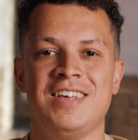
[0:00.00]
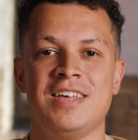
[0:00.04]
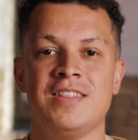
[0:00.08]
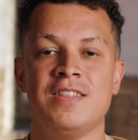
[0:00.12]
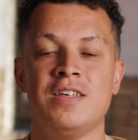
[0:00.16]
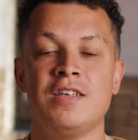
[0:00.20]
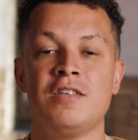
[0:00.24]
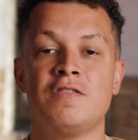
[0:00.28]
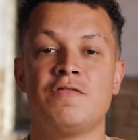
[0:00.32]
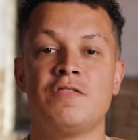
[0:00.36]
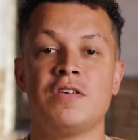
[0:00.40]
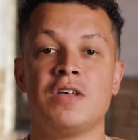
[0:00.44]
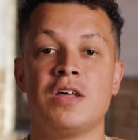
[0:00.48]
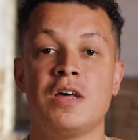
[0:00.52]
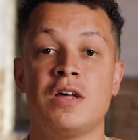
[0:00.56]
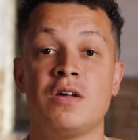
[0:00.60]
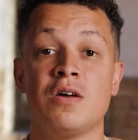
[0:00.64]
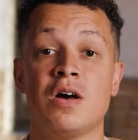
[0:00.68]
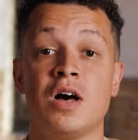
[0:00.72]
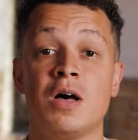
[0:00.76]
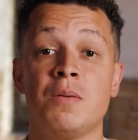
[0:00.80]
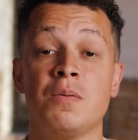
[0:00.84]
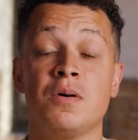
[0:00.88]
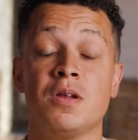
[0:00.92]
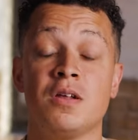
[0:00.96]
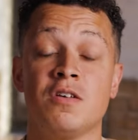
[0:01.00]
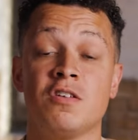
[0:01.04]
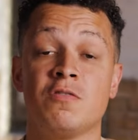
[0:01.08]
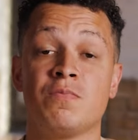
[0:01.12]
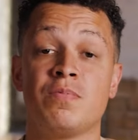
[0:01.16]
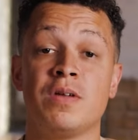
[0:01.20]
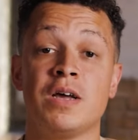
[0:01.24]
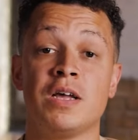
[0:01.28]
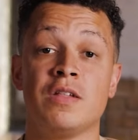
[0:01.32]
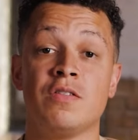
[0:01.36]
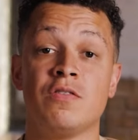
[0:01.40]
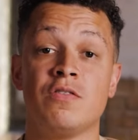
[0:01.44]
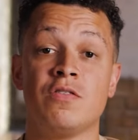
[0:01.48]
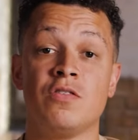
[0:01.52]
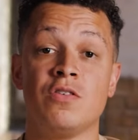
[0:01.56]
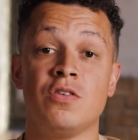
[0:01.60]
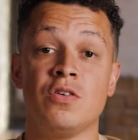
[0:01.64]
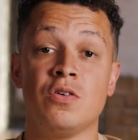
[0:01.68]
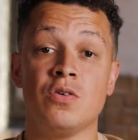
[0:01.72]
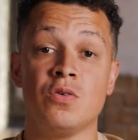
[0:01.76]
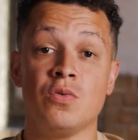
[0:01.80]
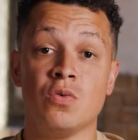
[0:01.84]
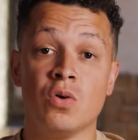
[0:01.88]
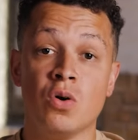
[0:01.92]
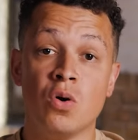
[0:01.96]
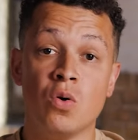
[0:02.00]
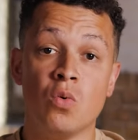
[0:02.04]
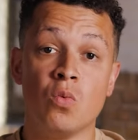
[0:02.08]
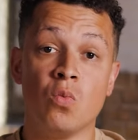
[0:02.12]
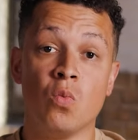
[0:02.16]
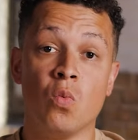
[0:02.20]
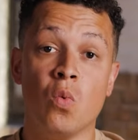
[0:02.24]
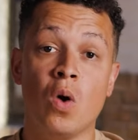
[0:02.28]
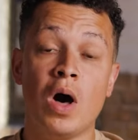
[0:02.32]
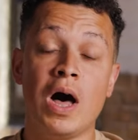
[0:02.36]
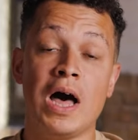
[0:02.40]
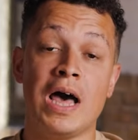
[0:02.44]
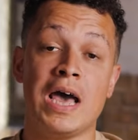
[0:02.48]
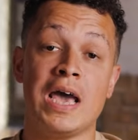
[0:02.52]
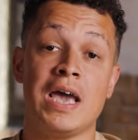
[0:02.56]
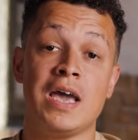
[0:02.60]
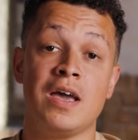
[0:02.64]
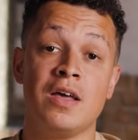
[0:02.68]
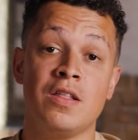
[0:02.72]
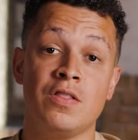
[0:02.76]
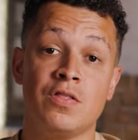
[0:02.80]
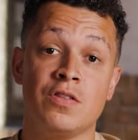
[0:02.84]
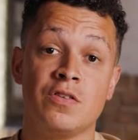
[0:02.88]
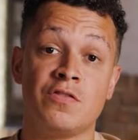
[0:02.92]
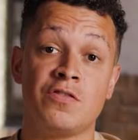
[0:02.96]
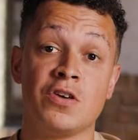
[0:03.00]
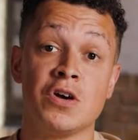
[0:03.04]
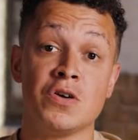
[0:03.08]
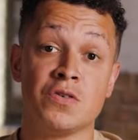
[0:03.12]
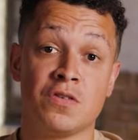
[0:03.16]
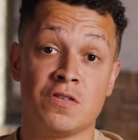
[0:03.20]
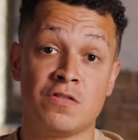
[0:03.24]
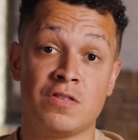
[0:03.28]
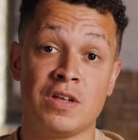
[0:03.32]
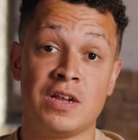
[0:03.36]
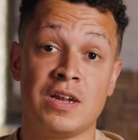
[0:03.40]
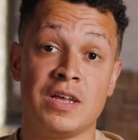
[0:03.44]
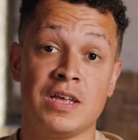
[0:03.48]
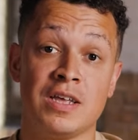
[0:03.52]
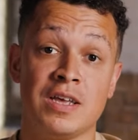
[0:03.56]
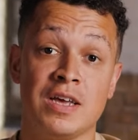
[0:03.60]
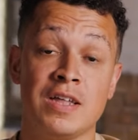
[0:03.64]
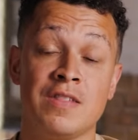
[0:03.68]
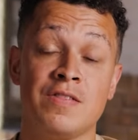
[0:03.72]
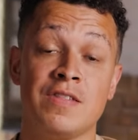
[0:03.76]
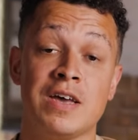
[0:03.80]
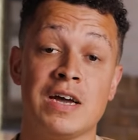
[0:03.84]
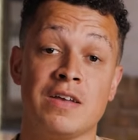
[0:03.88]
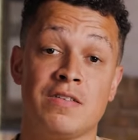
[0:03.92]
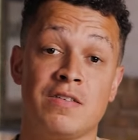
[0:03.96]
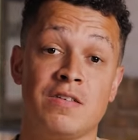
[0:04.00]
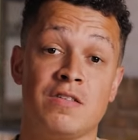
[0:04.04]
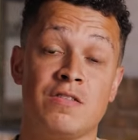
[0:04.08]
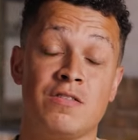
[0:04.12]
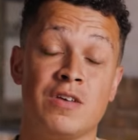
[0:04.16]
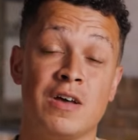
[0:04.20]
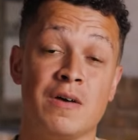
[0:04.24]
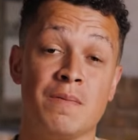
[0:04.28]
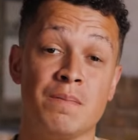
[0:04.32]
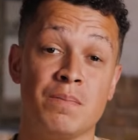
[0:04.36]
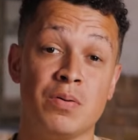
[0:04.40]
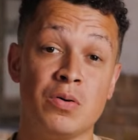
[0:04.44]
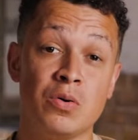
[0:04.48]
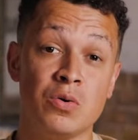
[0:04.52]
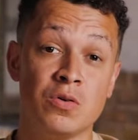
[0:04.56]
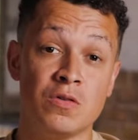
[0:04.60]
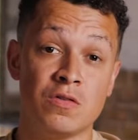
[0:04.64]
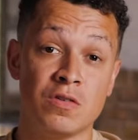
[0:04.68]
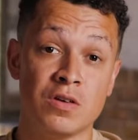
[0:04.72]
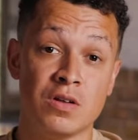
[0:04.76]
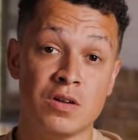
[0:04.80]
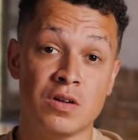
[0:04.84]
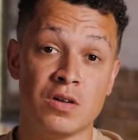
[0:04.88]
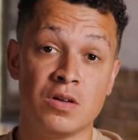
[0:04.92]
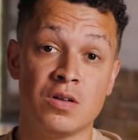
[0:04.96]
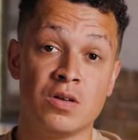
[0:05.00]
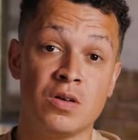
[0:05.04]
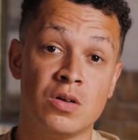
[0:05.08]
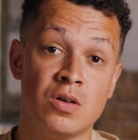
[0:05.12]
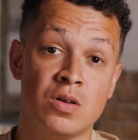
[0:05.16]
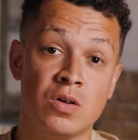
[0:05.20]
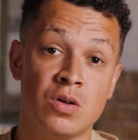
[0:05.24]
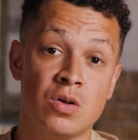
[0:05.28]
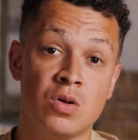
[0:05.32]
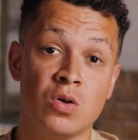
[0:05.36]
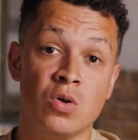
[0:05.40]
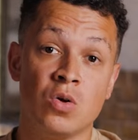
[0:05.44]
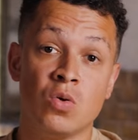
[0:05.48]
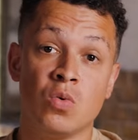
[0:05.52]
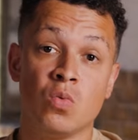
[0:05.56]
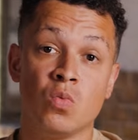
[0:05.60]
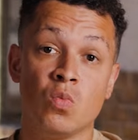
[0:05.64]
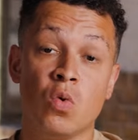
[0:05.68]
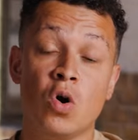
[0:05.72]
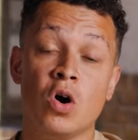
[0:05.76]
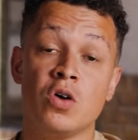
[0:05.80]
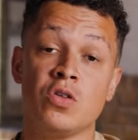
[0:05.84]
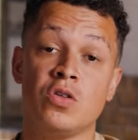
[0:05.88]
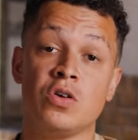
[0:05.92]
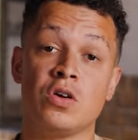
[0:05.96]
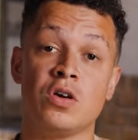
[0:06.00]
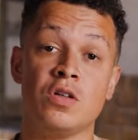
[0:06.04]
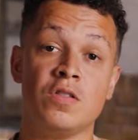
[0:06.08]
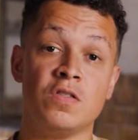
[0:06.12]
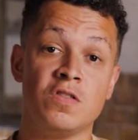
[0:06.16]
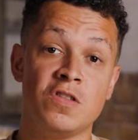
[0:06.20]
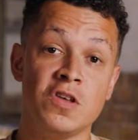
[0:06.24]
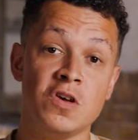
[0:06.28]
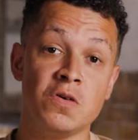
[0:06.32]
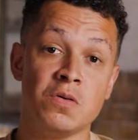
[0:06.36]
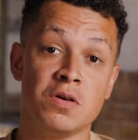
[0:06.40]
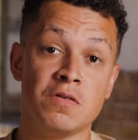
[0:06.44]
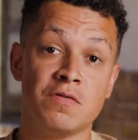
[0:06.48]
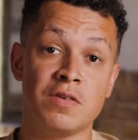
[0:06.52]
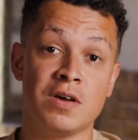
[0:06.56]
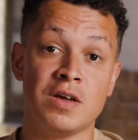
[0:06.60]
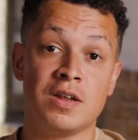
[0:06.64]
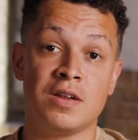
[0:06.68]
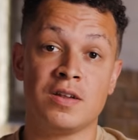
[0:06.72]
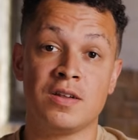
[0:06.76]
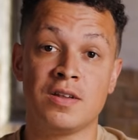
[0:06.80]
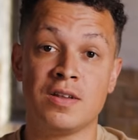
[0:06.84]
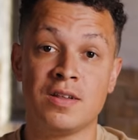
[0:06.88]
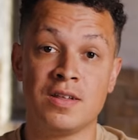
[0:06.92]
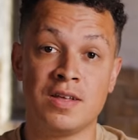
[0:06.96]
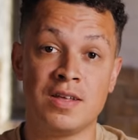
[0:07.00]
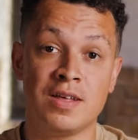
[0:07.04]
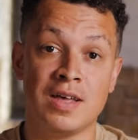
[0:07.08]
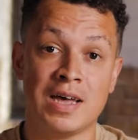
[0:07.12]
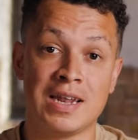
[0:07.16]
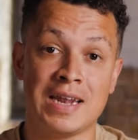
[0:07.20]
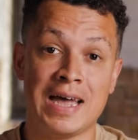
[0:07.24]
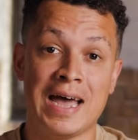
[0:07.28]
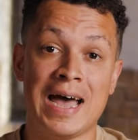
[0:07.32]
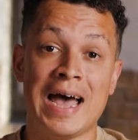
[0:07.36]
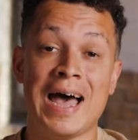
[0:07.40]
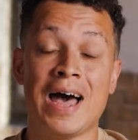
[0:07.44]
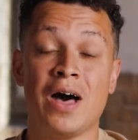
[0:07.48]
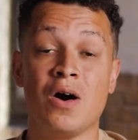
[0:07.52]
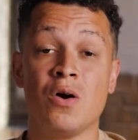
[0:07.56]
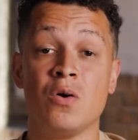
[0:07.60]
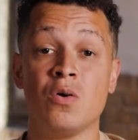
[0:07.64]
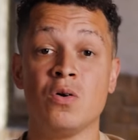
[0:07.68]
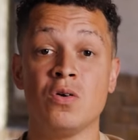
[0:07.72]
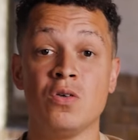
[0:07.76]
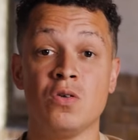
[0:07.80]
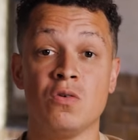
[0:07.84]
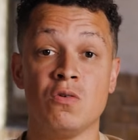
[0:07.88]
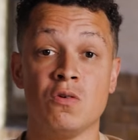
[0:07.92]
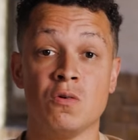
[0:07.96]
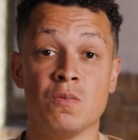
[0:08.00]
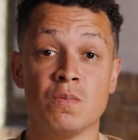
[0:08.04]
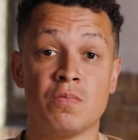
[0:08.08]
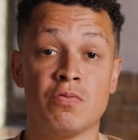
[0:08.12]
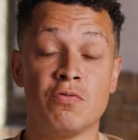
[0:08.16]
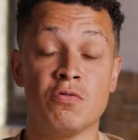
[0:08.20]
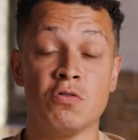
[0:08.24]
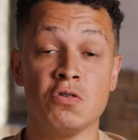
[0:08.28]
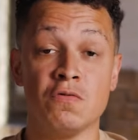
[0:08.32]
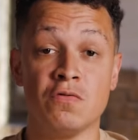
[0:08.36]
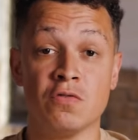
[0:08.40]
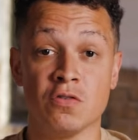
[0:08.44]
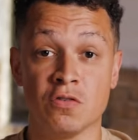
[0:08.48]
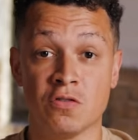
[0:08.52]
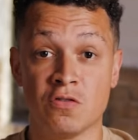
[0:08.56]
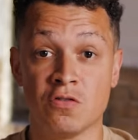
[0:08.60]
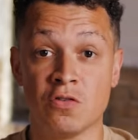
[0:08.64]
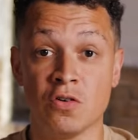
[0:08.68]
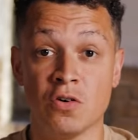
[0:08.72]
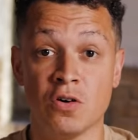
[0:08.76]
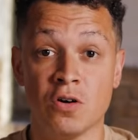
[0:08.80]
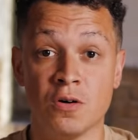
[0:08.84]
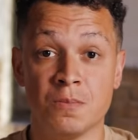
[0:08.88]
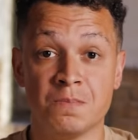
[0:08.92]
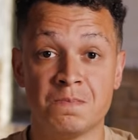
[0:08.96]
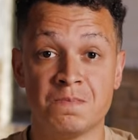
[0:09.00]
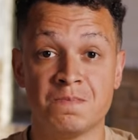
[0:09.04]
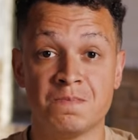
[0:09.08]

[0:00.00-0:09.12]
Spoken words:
In this video, I'm going to explain to you why the social selling index is so important, what you can do with it, and how you improve your score.